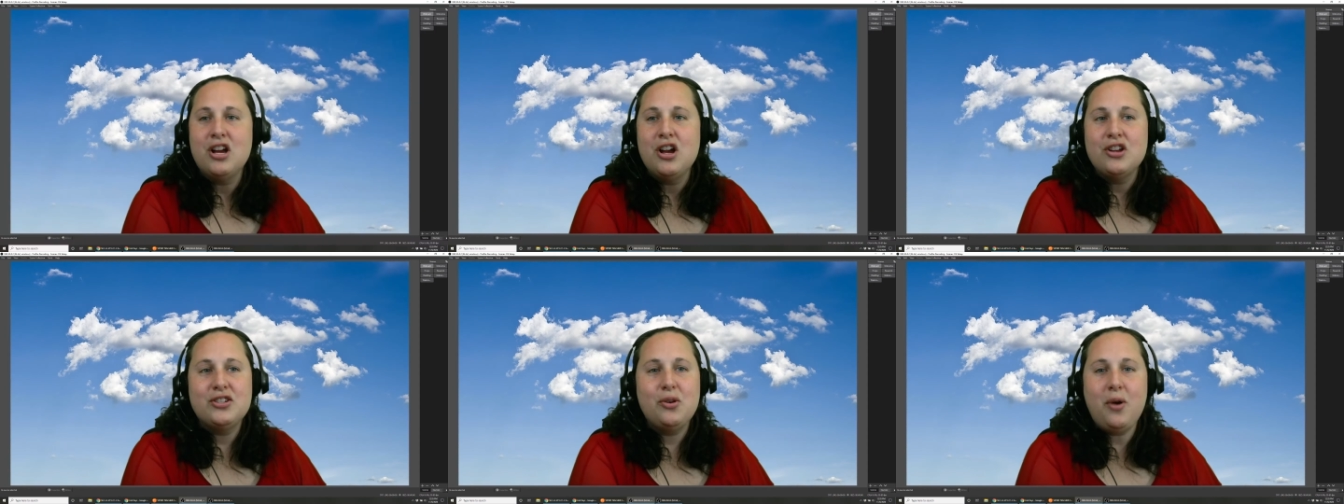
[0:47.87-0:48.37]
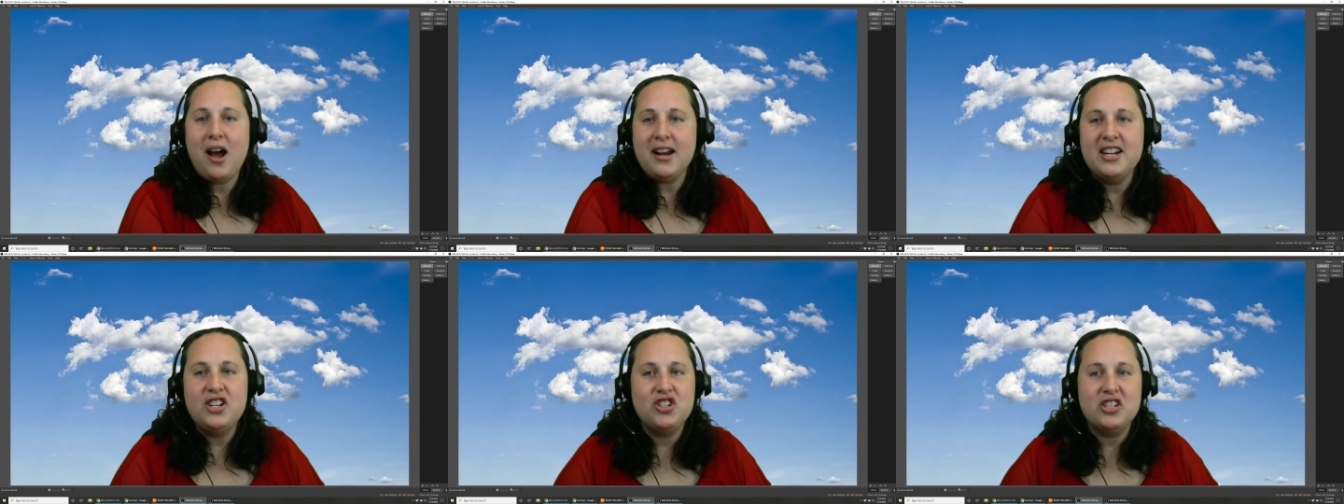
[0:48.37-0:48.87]
So
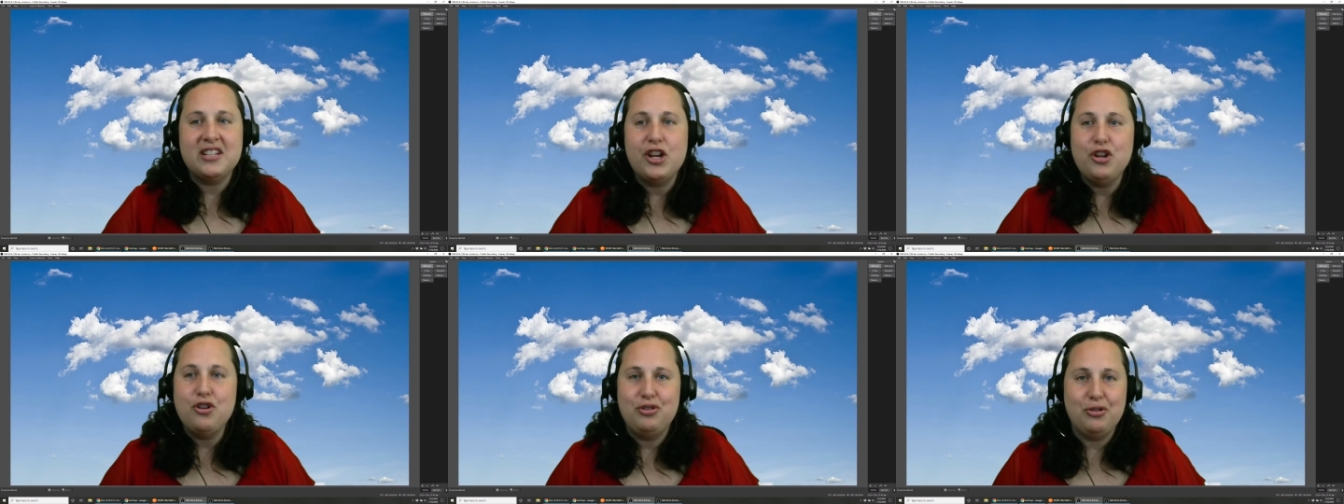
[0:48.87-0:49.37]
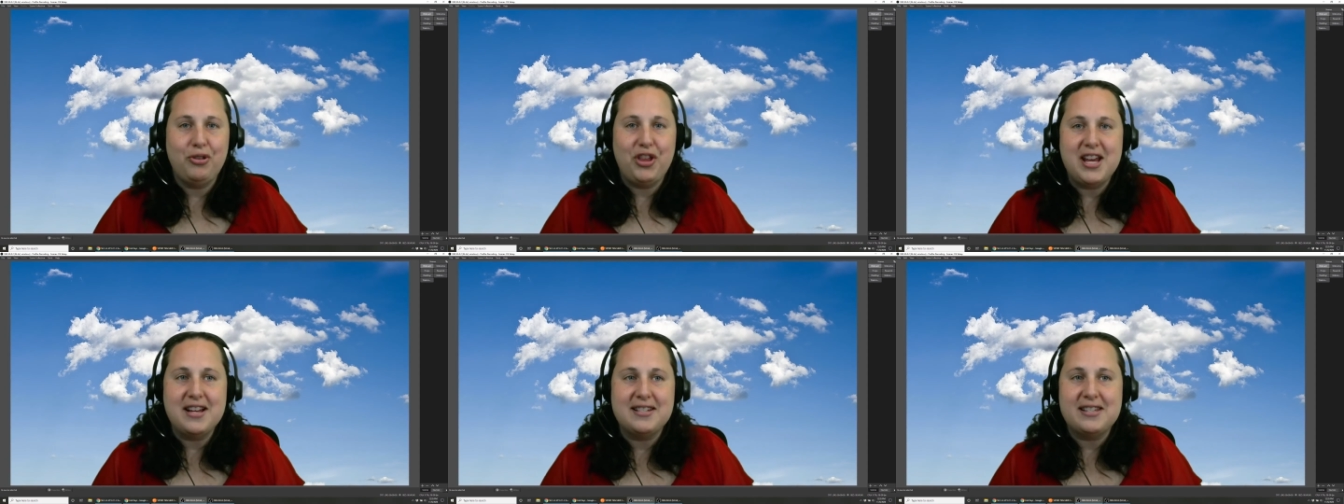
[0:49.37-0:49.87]
hotkeys just let you do
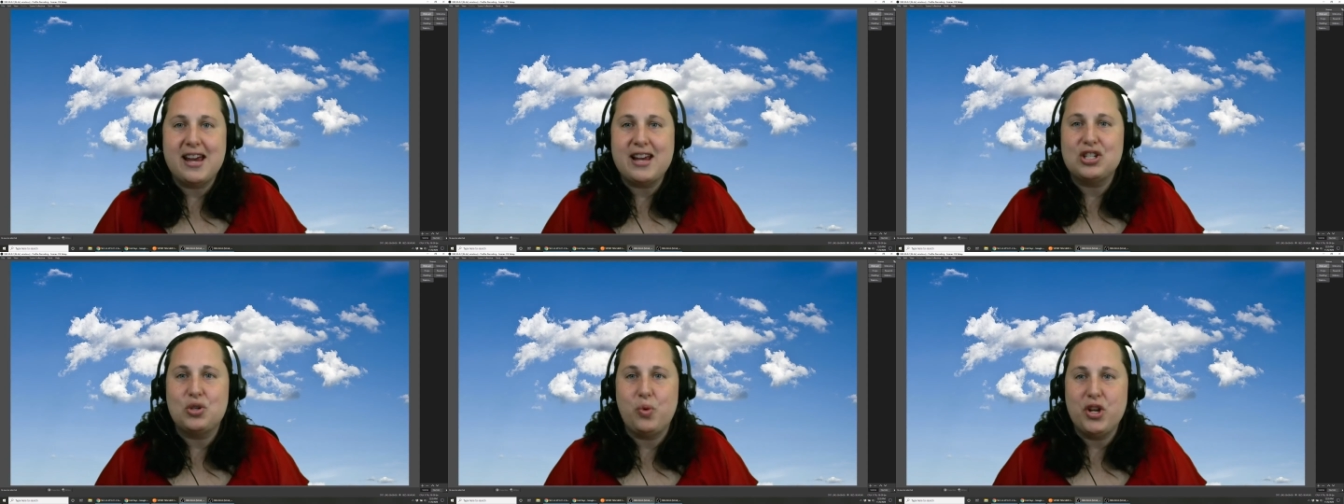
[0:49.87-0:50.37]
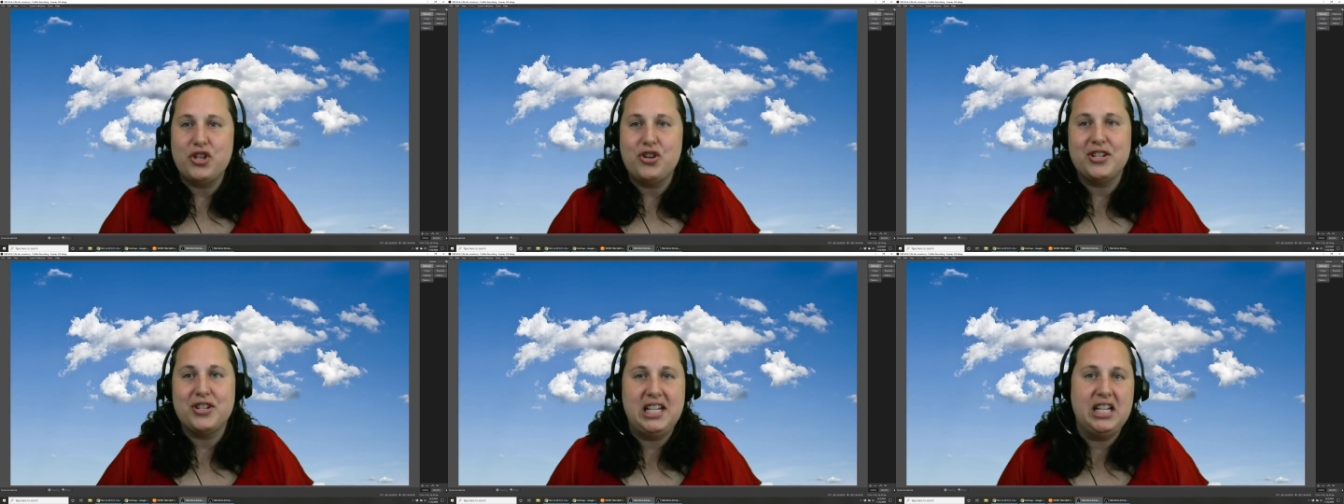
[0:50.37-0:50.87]
things like switch your
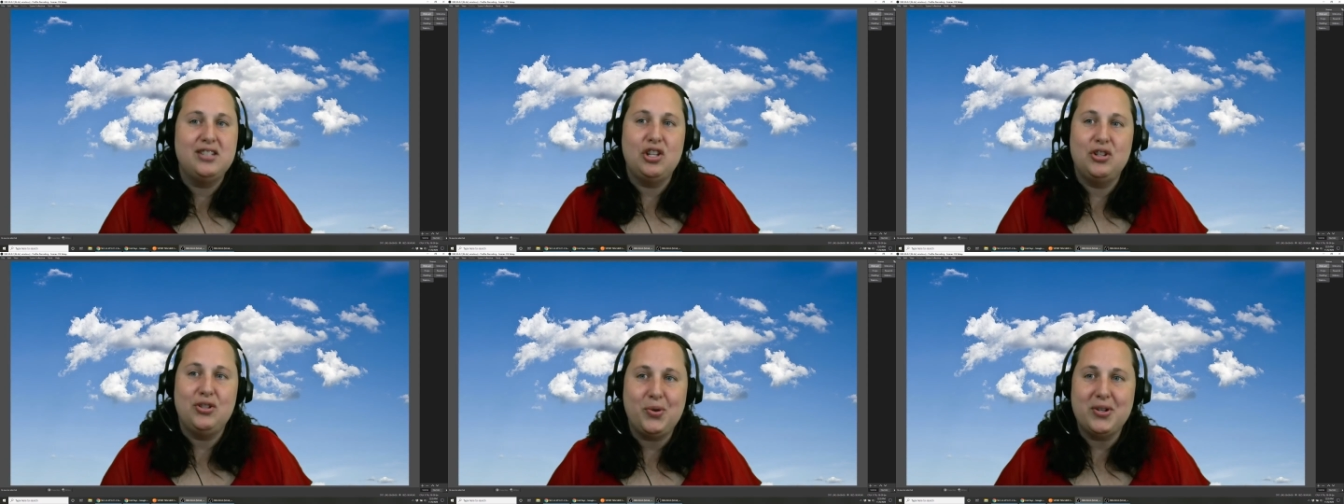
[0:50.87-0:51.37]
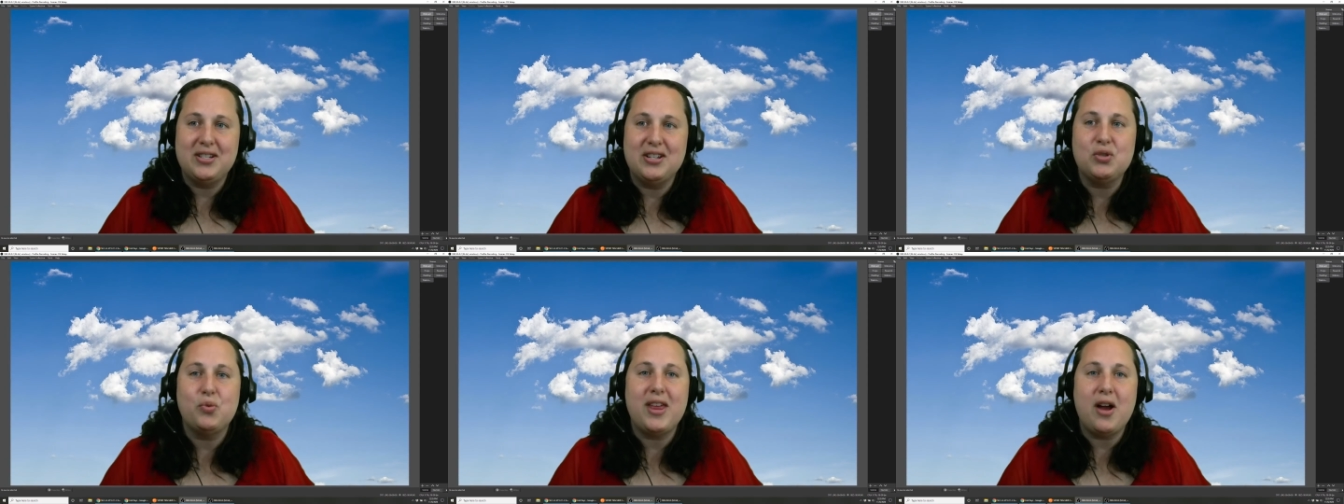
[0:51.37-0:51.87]
scenes and sources
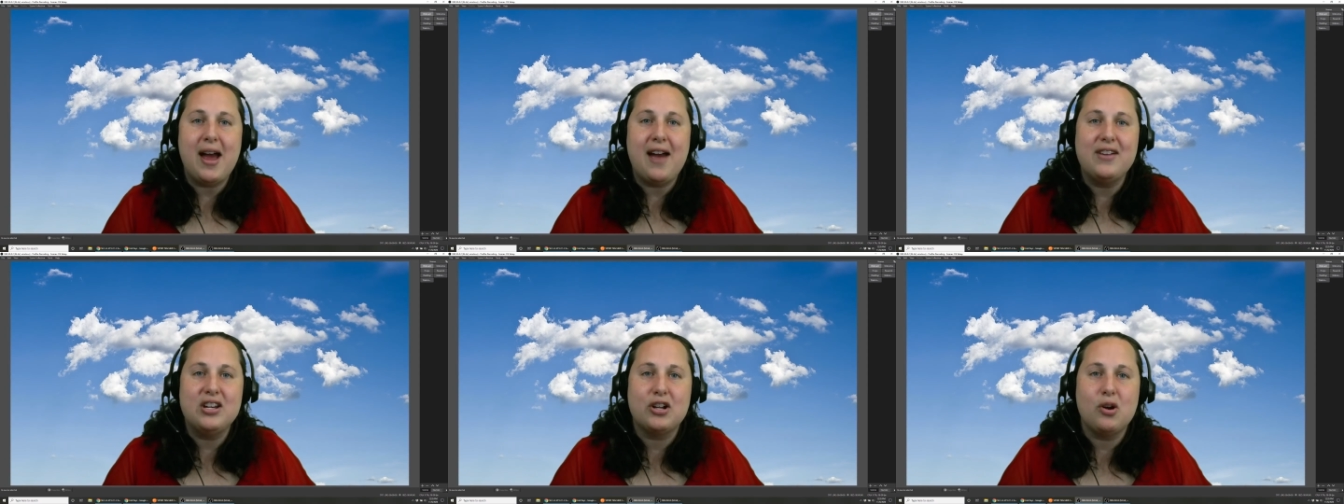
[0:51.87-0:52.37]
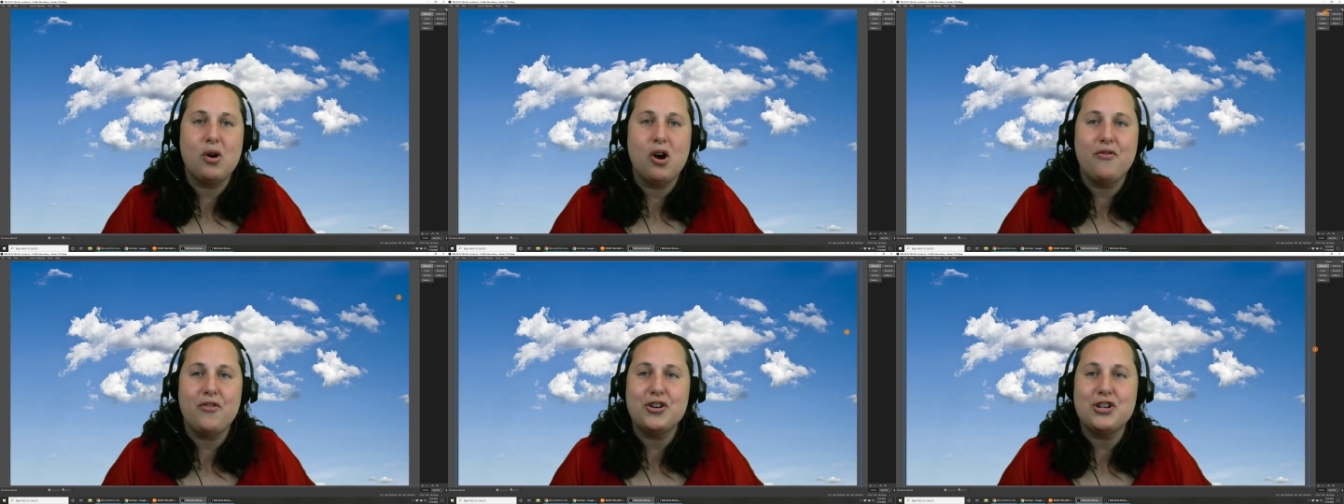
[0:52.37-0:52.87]
without having to go
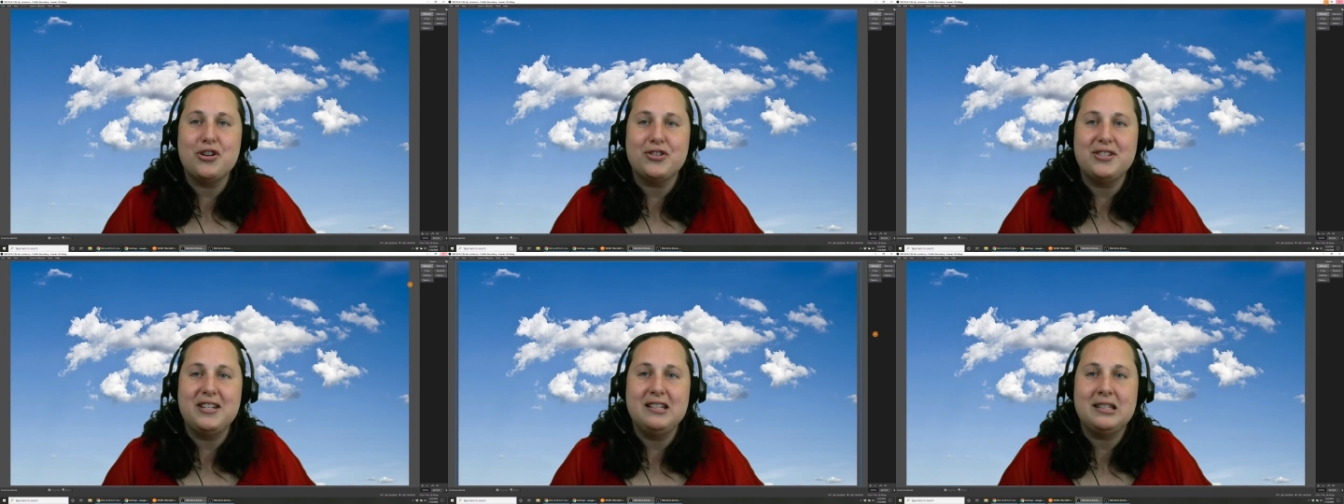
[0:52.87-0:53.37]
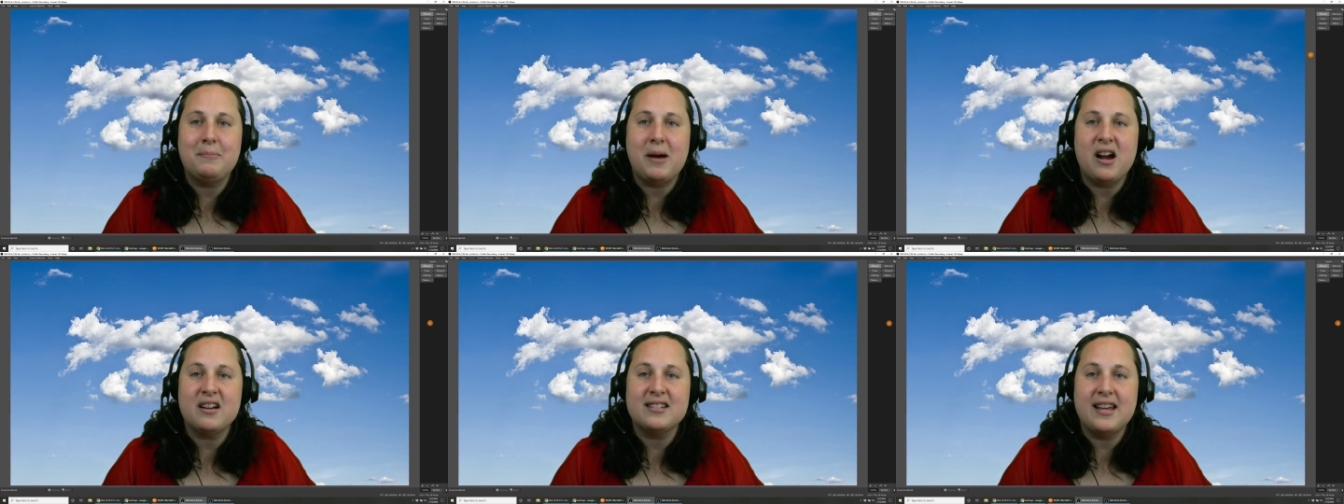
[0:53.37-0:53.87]
over to your scenes
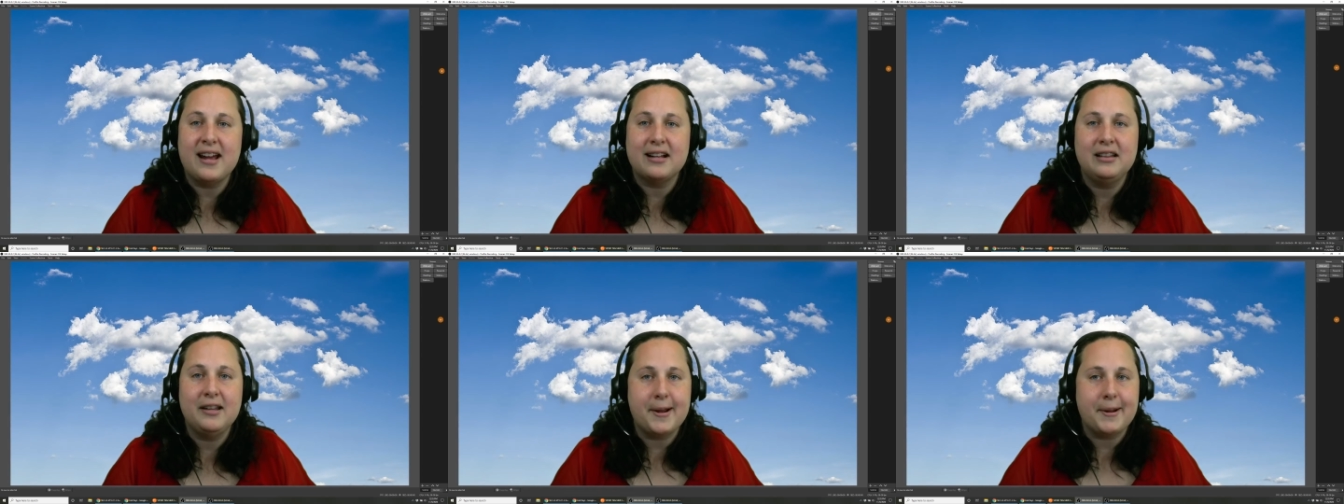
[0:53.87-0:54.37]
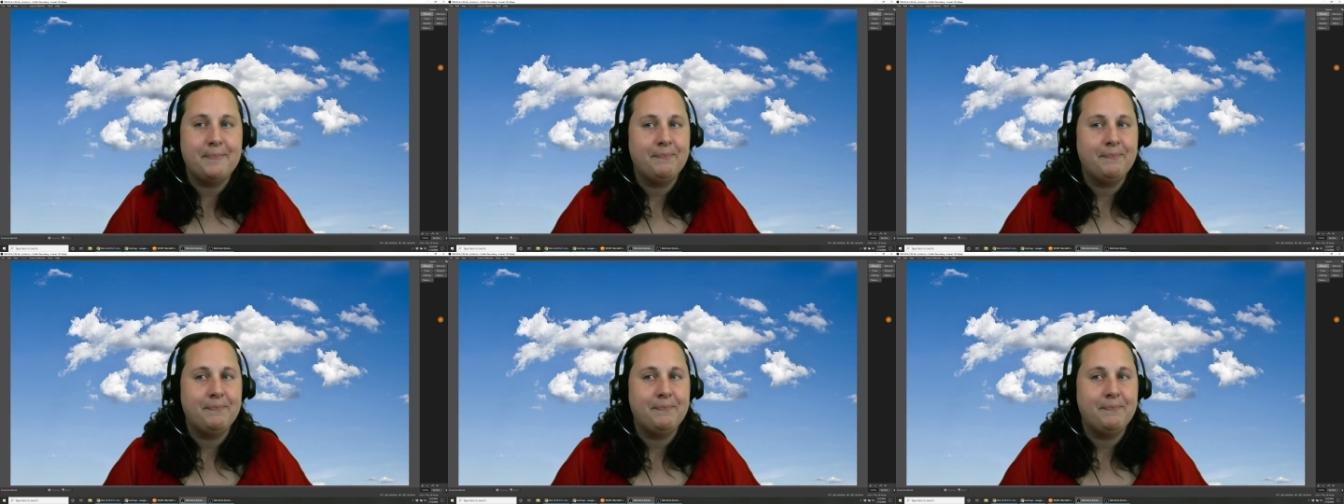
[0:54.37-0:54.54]
box and click.